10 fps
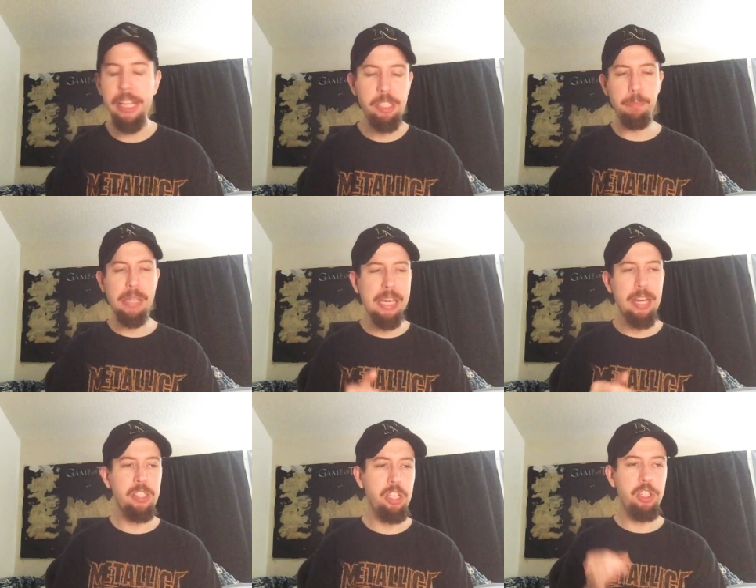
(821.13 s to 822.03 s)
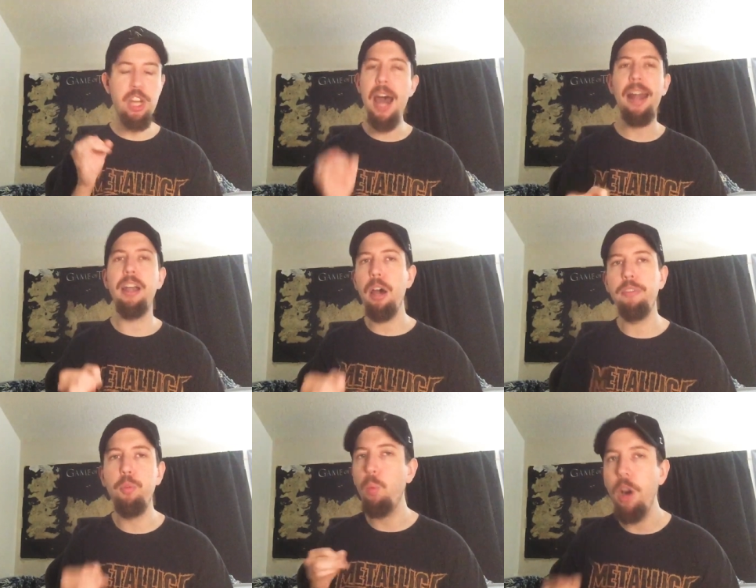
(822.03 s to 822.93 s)
isn't because there's not
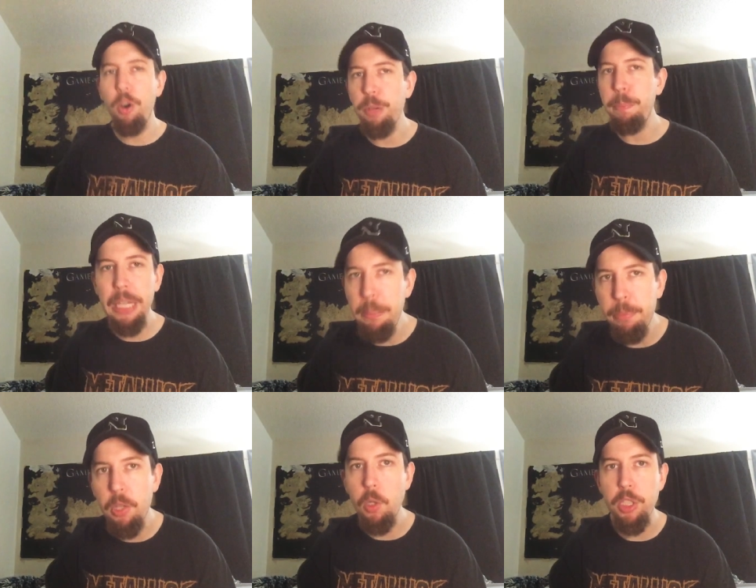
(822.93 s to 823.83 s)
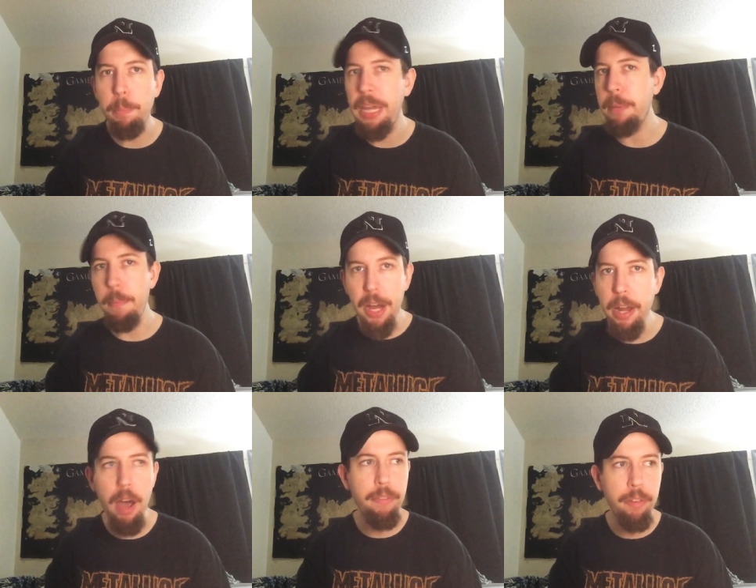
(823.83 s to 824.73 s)
enough woke people to make
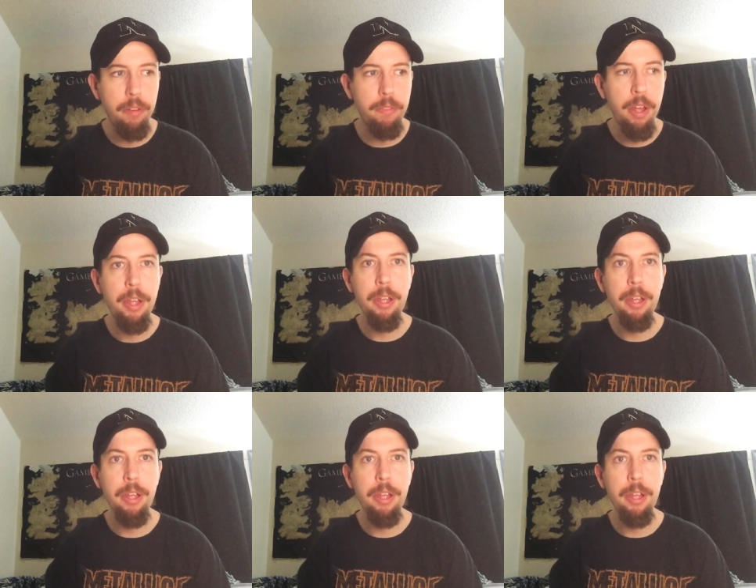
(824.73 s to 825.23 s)
money off of.